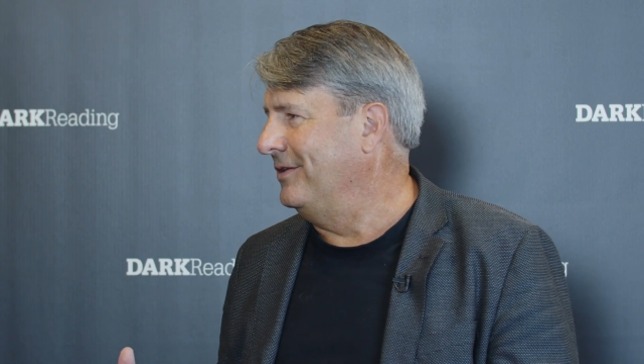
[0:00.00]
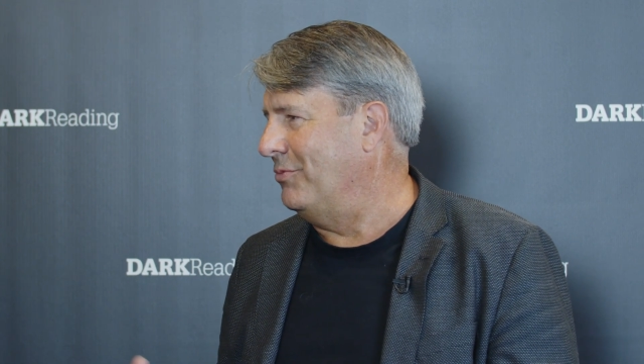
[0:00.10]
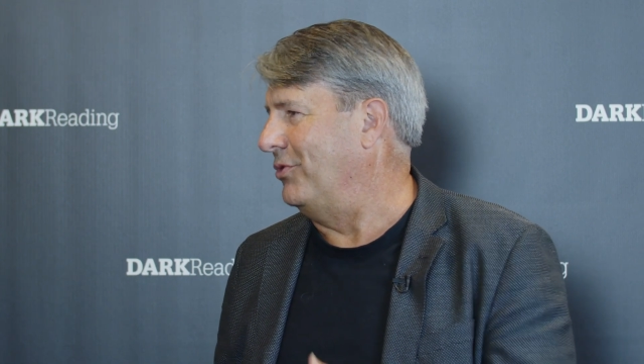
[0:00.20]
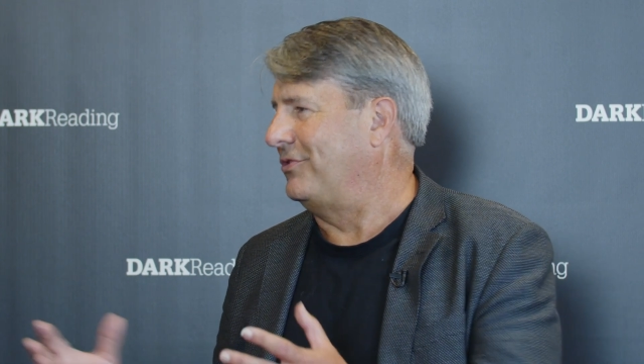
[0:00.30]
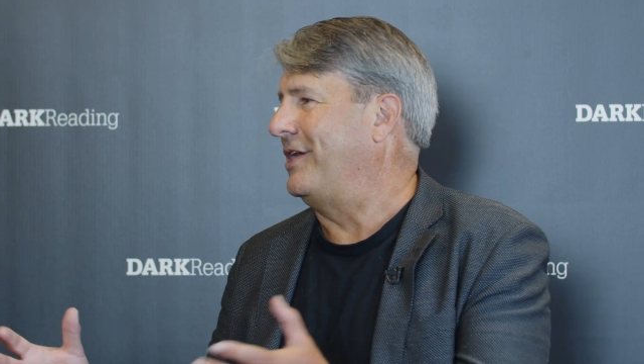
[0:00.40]
And
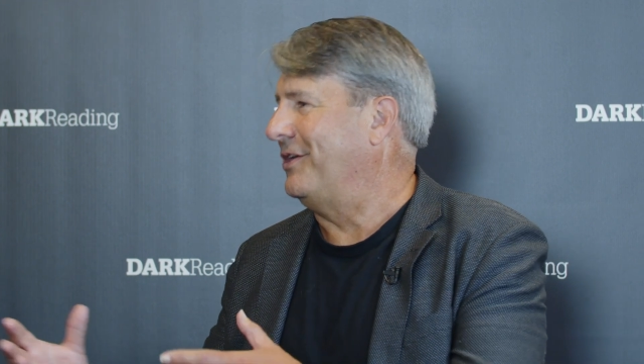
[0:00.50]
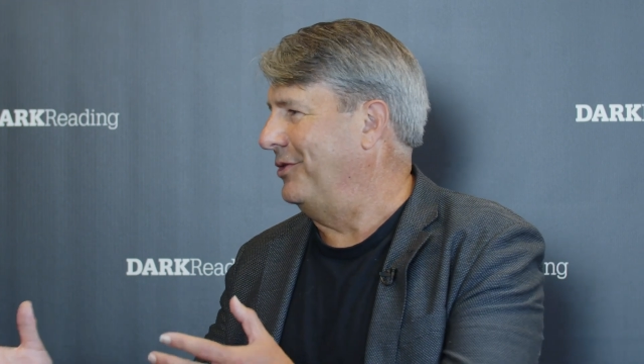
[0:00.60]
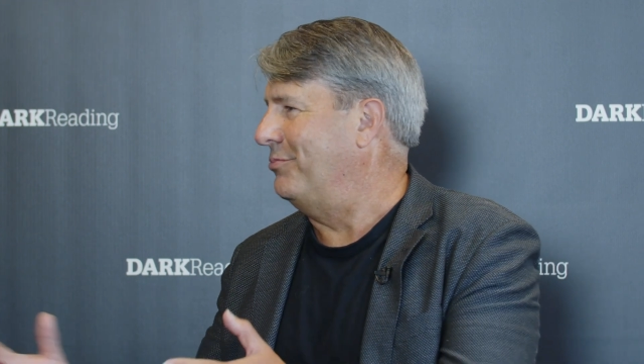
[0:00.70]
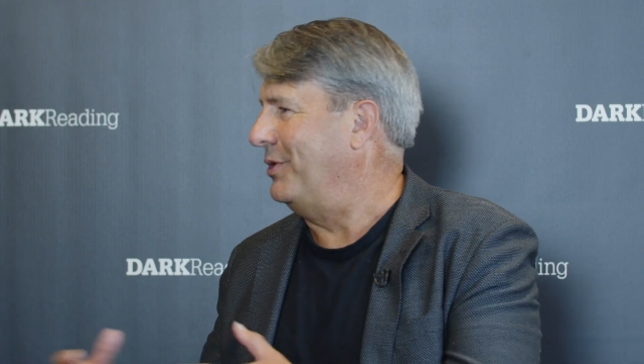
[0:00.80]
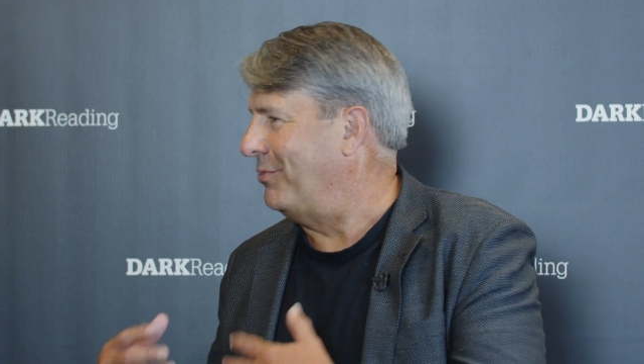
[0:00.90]
we'll talk a
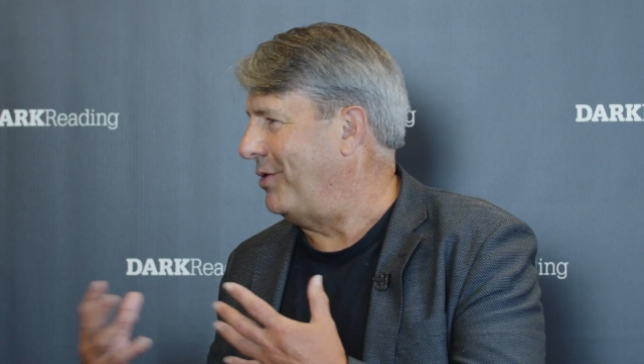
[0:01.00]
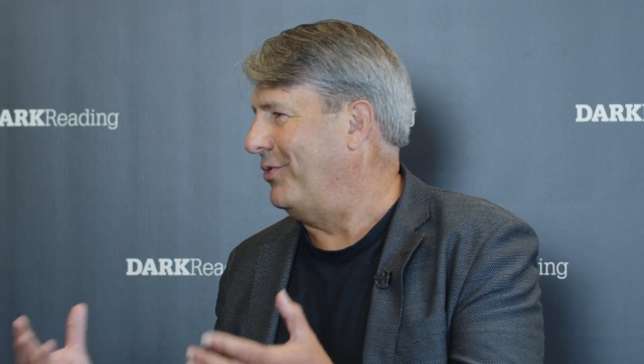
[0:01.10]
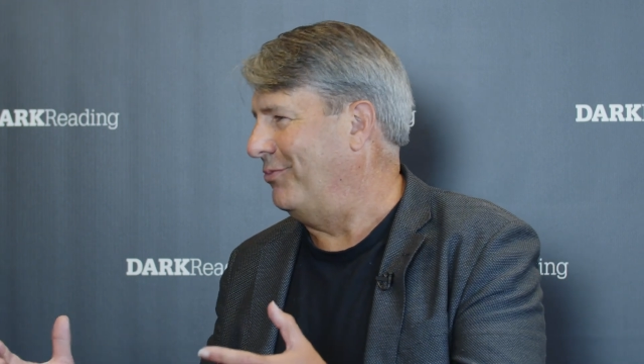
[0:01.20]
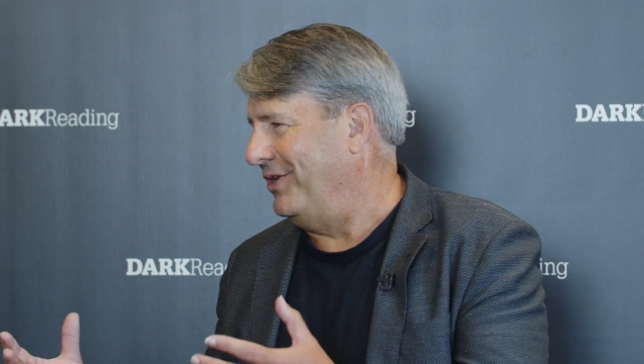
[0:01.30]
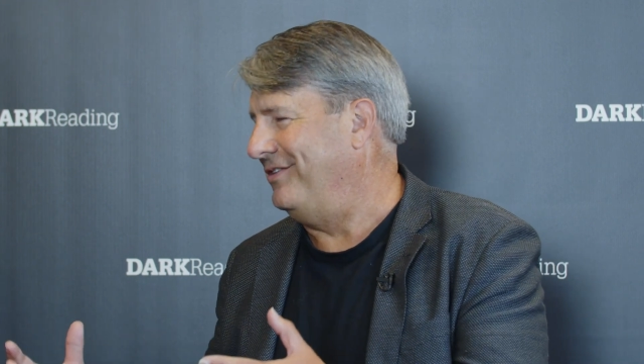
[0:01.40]
little bit about
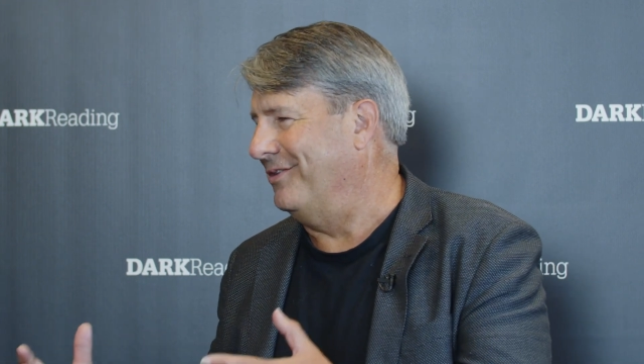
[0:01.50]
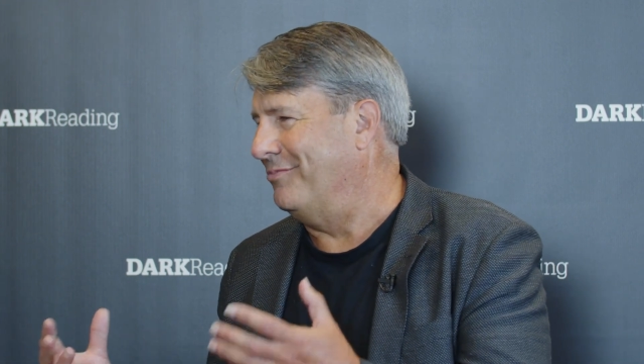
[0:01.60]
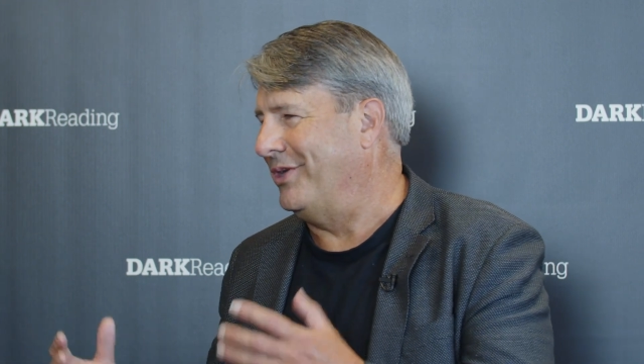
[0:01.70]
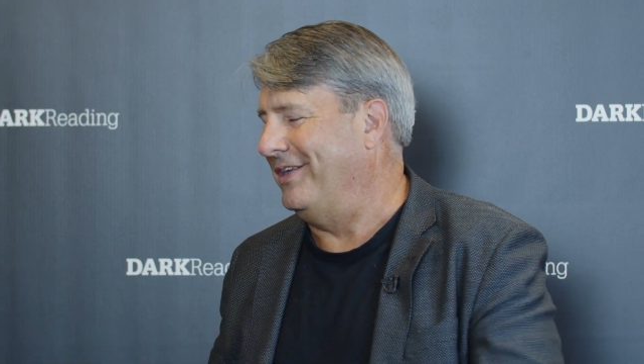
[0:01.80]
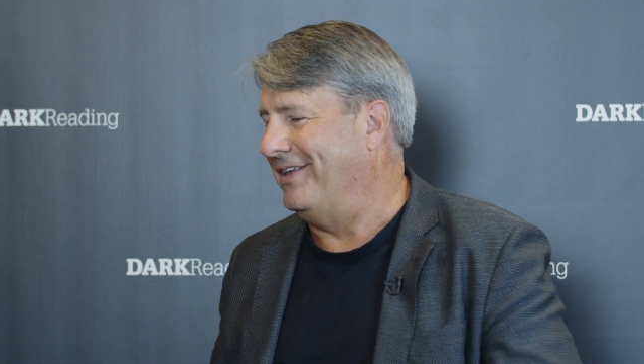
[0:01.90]
what we do,
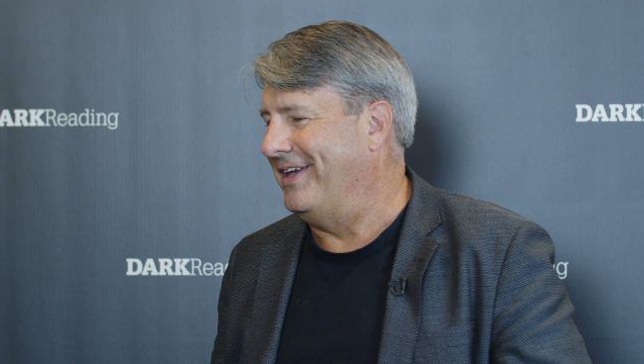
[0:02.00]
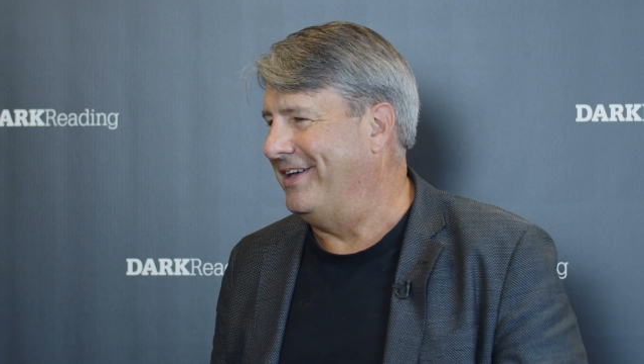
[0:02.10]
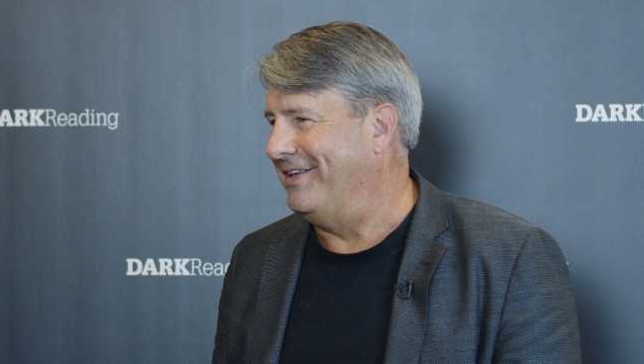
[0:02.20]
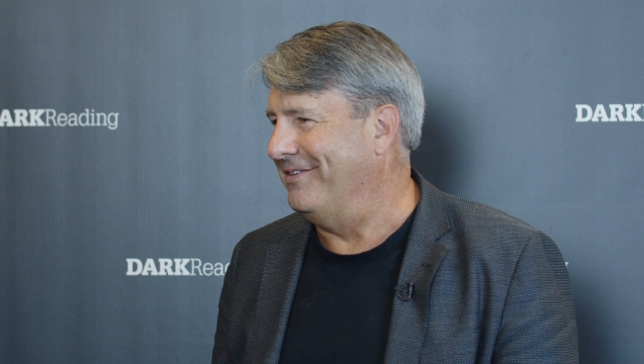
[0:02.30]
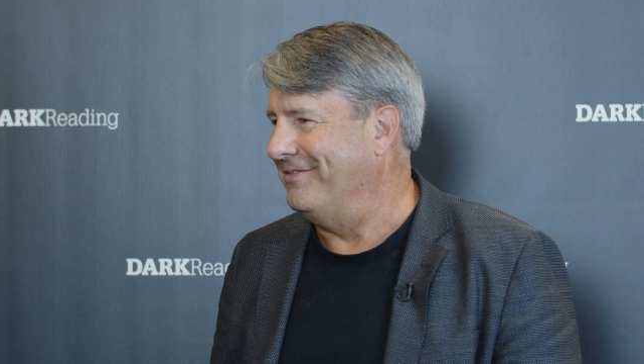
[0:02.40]
but
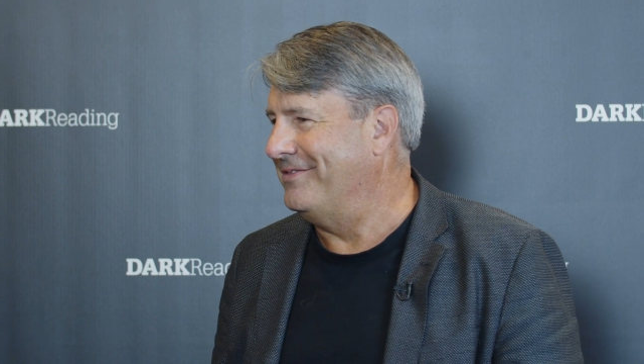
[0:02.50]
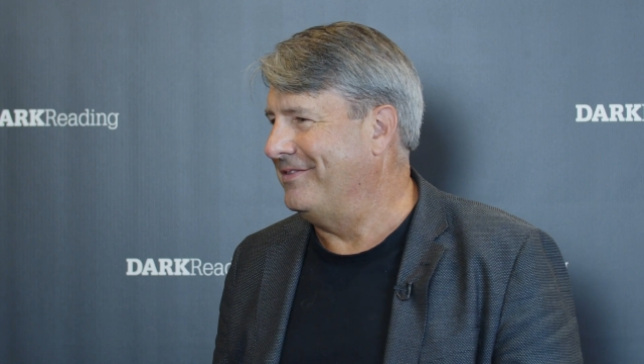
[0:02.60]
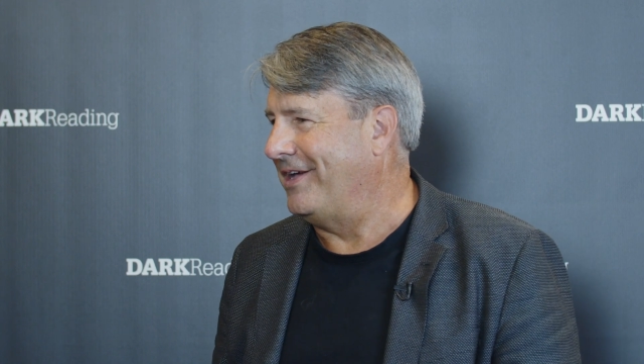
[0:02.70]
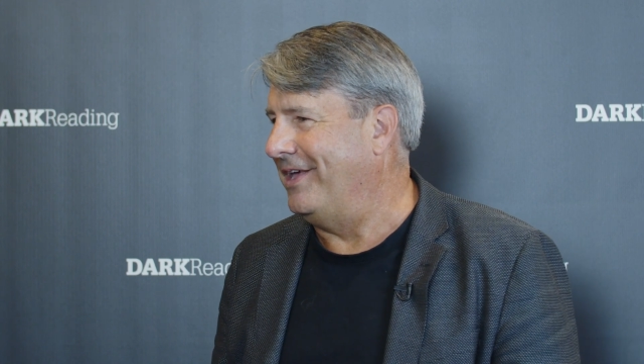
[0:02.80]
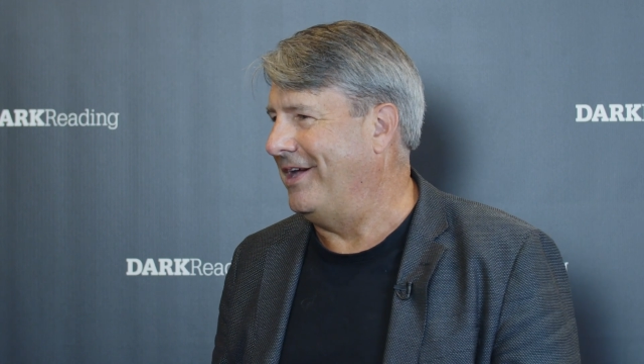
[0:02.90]

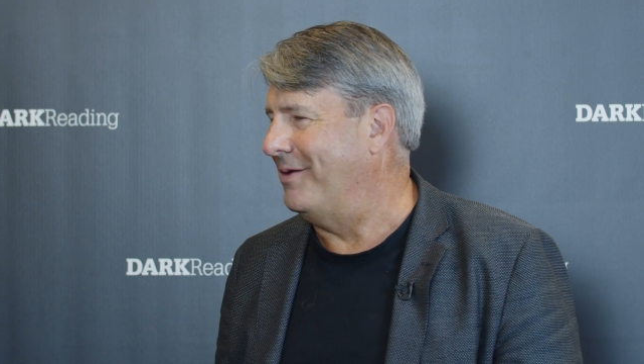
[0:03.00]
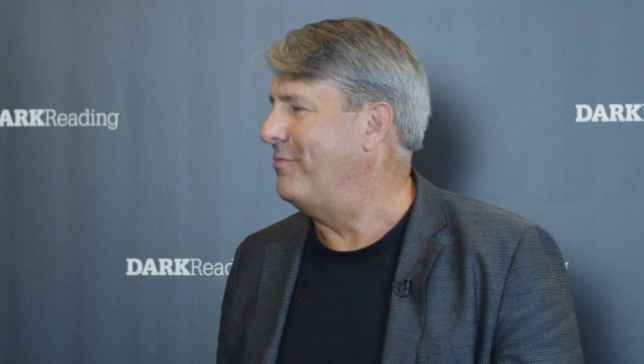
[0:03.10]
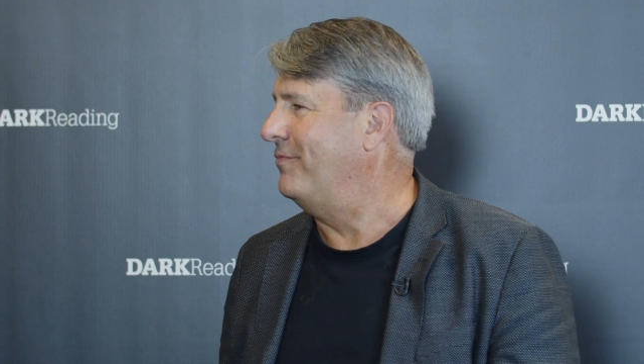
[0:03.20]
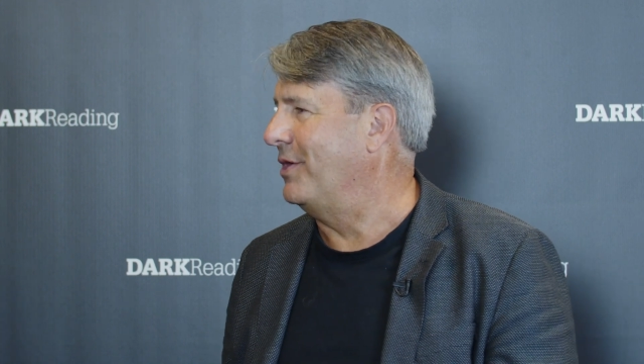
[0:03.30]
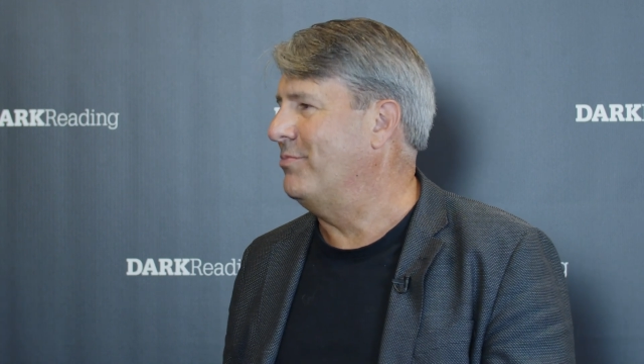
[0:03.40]
I'm
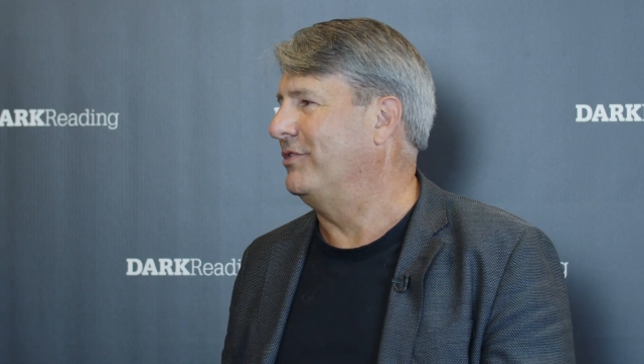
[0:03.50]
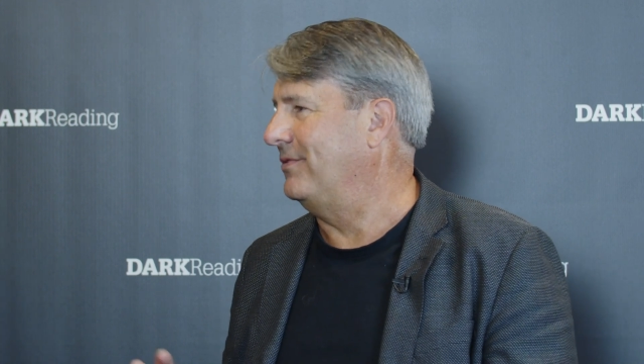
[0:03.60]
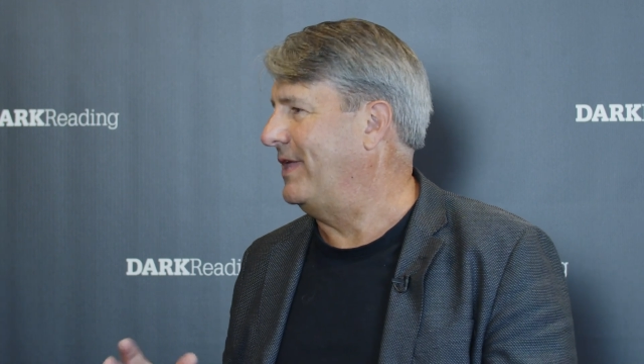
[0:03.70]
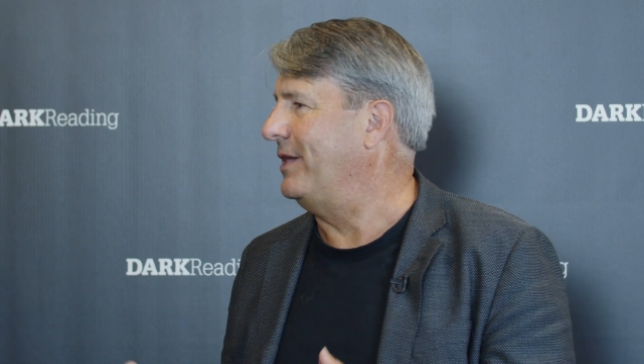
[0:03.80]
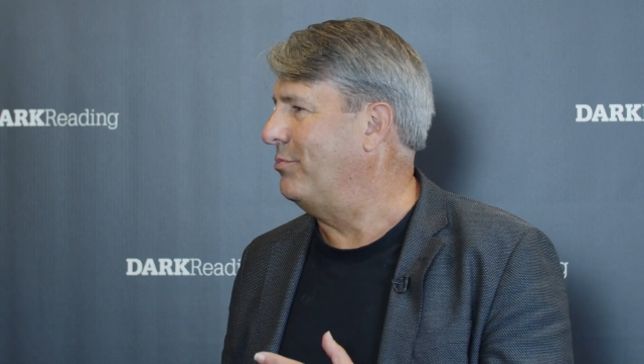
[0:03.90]
very much of
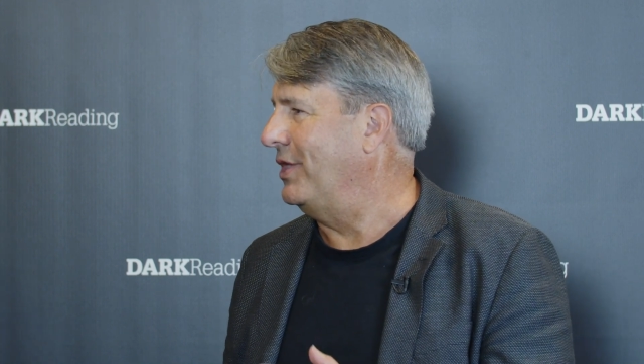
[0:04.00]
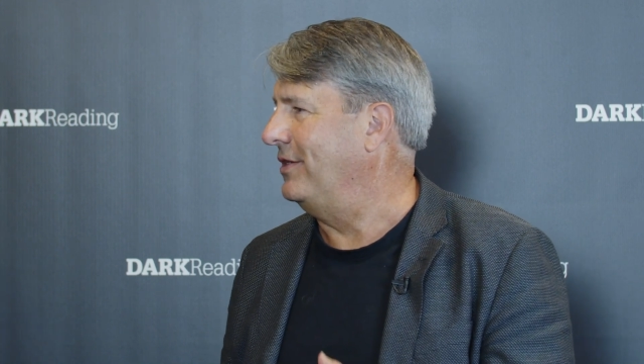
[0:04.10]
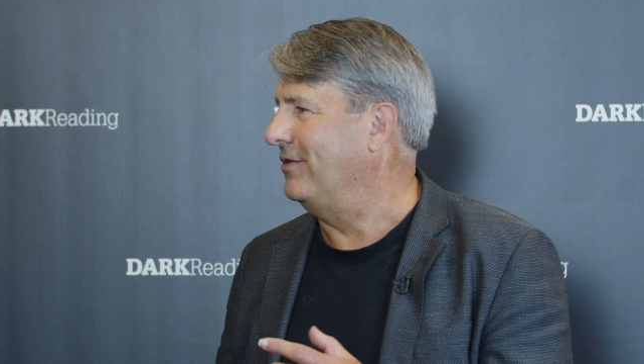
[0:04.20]
that opinion.